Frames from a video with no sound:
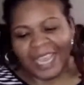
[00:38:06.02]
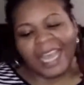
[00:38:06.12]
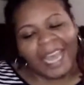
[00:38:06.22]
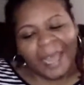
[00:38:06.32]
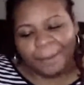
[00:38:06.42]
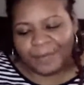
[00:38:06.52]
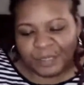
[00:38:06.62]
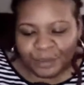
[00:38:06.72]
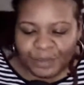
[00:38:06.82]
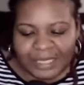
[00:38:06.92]
Hey,
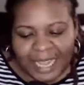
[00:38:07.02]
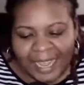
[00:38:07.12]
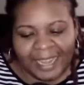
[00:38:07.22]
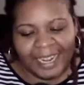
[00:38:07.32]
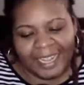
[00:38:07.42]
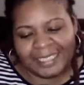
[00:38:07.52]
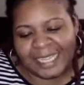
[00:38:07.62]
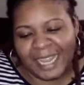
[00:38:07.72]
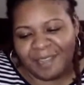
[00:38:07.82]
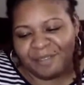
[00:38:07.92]
Miss Suzette. Hey,
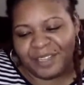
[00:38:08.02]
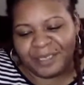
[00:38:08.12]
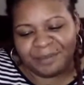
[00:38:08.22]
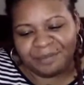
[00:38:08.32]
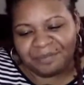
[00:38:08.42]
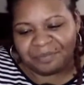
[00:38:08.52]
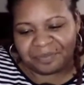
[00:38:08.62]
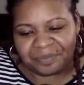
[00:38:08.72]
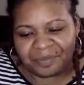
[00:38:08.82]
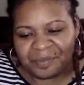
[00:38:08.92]
Tavia.
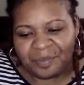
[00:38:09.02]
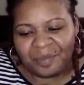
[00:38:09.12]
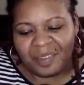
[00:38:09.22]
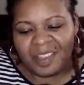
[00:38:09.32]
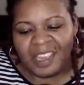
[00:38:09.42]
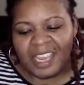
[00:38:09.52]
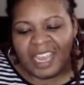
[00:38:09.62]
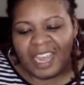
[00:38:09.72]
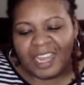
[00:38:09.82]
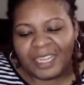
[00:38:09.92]

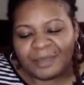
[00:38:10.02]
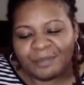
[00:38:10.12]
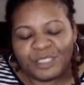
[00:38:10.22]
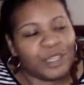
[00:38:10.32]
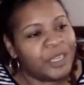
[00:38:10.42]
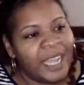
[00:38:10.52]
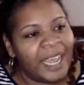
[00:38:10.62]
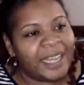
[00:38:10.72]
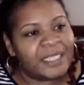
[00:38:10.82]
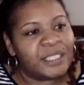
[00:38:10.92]
So
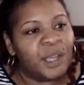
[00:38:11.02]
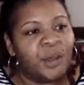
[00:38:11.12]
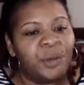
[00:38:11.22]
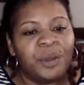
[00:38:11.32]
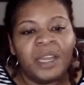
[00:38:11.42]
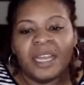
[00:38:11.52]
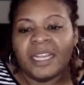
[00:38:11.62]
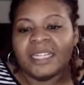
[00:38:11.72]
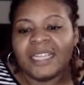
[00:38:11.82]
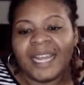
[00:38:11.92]
yeah, so
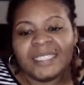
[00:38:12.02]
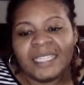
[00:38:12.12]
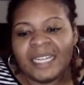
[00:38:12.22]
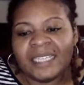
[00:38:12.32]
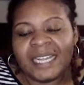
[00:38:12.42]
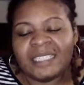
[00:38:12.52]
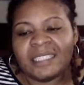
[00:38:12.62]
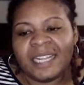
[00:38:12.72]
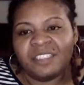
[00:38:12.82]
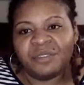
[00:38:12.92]
that's it.
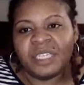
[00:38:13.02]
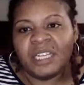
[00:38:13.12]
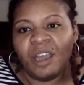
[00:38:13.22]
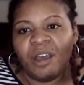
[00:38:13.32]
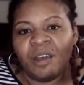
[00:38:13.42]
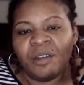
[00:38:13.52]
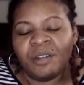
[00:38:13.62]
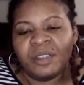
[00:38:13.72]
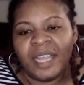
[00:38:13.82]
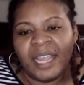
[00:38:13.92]
That's really
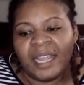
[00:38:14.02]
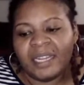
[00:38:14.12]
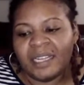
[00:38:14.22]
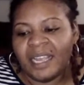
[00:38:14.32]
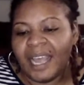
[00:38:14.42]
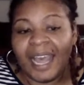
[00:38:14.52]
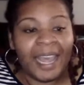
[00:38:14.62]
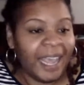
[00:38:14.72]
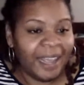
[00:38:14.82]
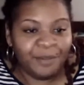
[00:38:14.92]
all that I
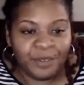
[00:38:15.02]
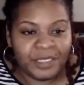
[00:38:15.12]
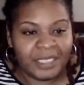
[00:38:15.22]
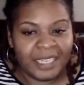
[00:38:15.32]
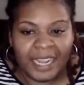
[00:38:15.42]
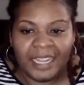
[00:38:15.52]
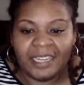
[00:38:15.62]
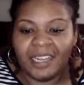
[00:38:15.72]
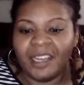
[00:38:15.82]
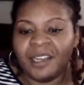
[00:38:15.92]
had for
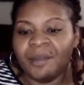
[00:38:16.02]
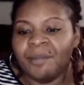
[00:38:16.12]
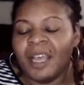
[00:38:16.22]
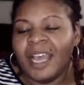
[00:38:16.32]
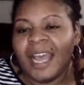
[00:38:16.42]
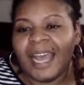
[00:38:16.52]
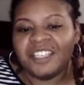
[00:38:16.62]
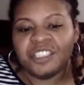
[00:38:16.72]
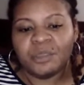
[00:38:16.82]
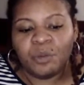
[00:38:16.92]
tonight. I
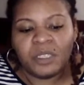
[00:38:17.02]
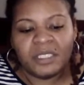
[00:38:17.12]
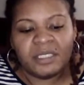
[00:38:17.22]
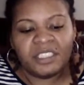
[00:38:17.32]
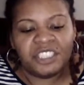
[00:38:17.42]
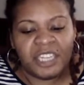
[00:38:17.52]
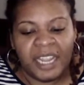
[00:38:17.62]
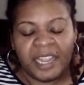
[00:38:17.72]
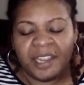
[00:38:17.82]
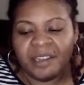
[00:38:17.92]
just wanted to
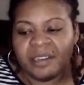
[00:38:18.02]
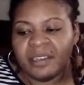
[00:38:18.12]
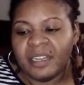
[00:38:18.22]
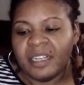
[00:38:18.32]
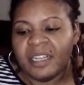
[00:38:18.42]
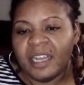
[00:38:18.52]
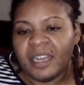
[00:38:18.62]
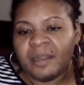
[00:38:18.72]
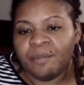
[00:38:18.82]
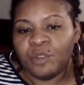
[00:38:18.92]
share
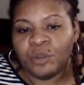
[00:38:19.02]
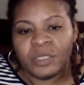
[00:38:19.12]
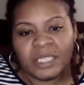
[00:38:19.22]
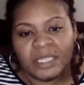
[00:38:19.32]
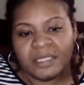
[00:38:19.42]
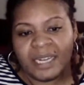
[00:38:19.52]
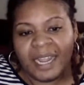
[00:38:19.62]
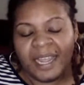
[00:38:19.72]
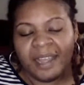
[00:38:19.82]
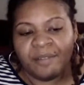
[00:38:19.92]
those things that I
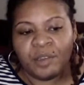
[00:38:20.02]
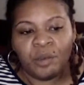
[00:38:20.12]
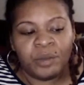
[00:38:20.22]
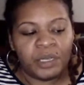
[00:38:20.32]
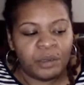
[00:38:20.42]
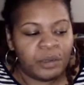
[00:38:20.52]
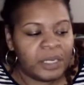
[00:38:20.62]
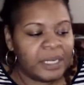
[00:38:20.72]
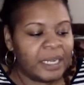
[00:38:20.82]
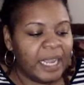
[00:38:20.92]
have going
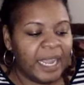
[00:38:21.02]
on.